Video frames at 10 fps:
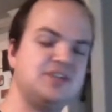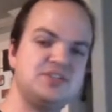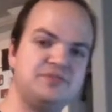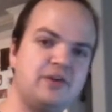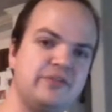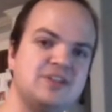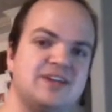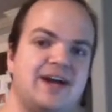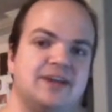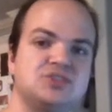Digivolve into
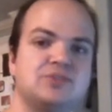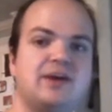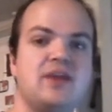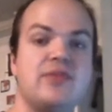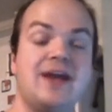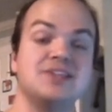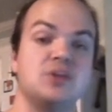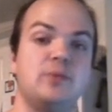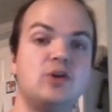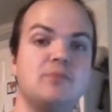Aegisdramon, that is going
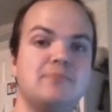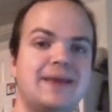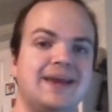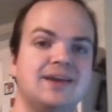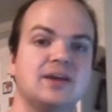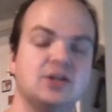to be your main